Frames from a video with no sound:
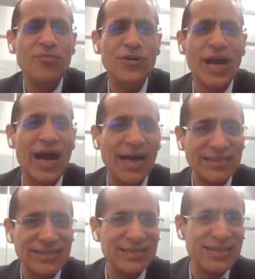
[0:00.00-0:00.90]
for
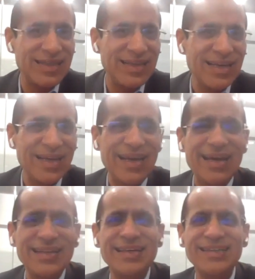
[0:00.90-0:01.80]
us,
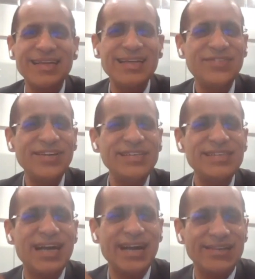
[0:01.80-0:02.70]
the
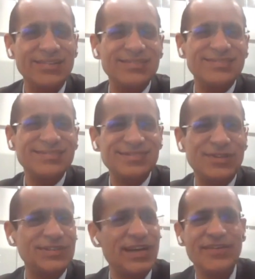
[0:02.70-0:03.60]
delivery side
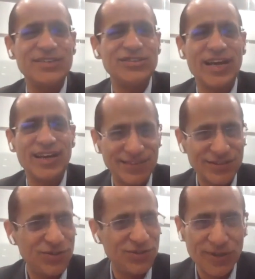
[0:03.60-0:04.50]
was never a challenge
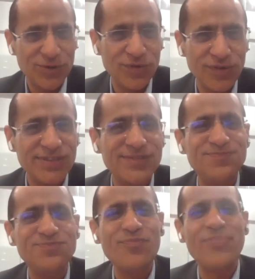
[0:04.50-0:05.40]
during COVID.
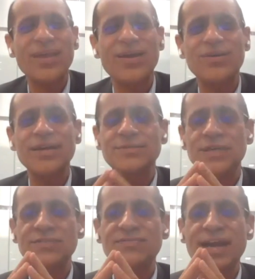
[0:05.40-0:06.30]
Okay,
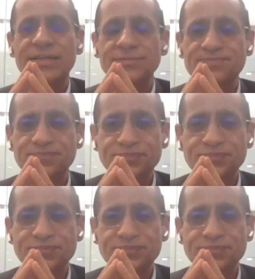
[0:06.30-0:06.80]
in fact,